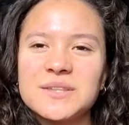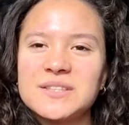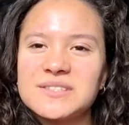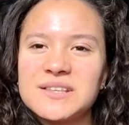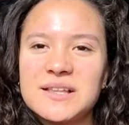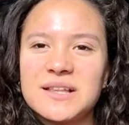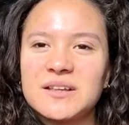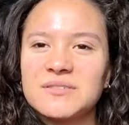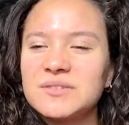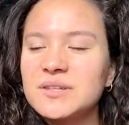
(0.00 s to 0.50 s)

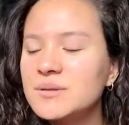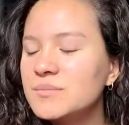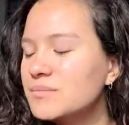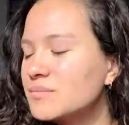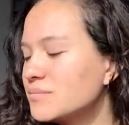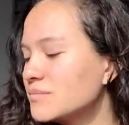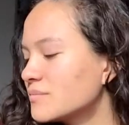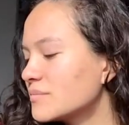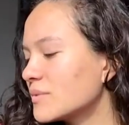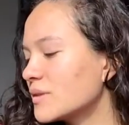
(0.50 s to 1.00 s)
c'est la vie.
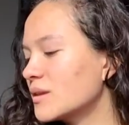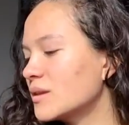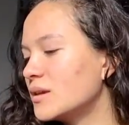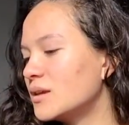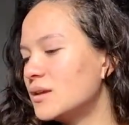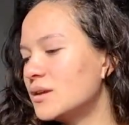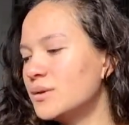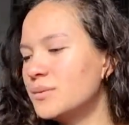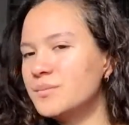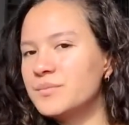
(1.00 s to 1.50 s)

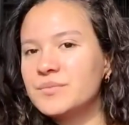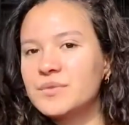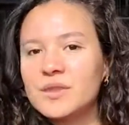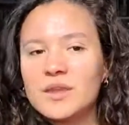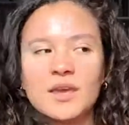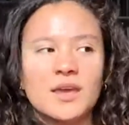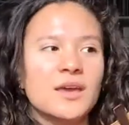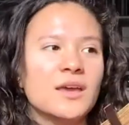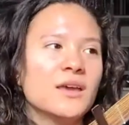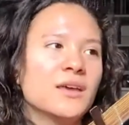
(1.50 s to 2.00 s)
You know,
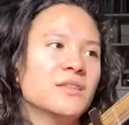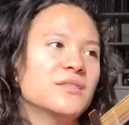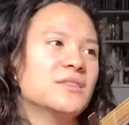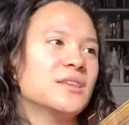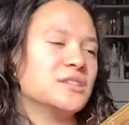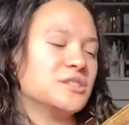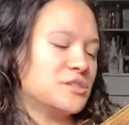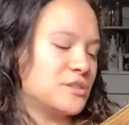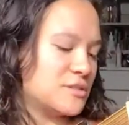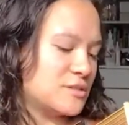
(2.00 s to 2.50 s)

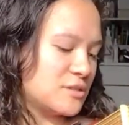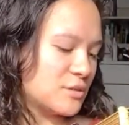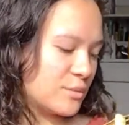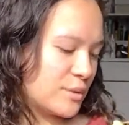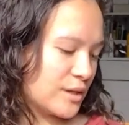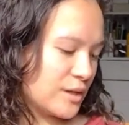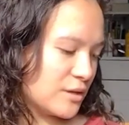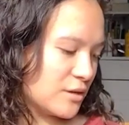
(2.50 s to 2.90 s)
that's just the way it